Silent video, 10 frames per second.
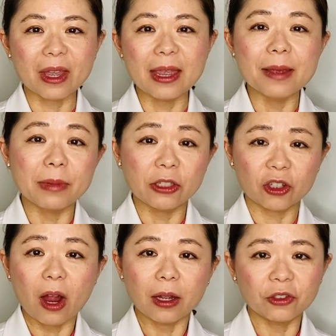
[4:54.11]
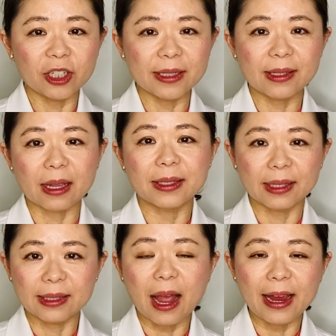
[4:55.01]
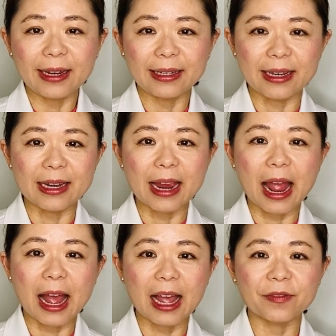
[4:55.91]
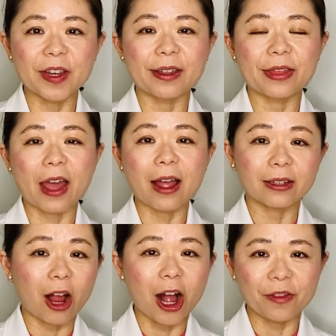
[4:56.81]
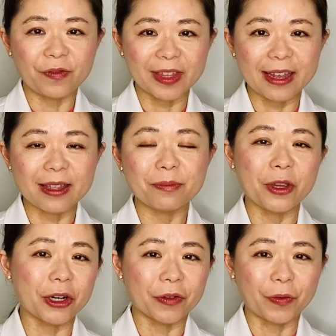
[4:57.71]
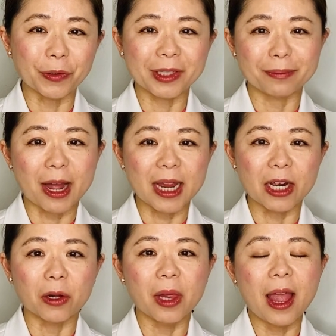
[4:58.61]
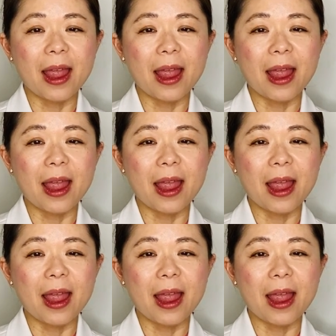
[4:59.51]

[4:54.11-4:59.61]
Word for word: image conscious society, having that confident, beautiful smile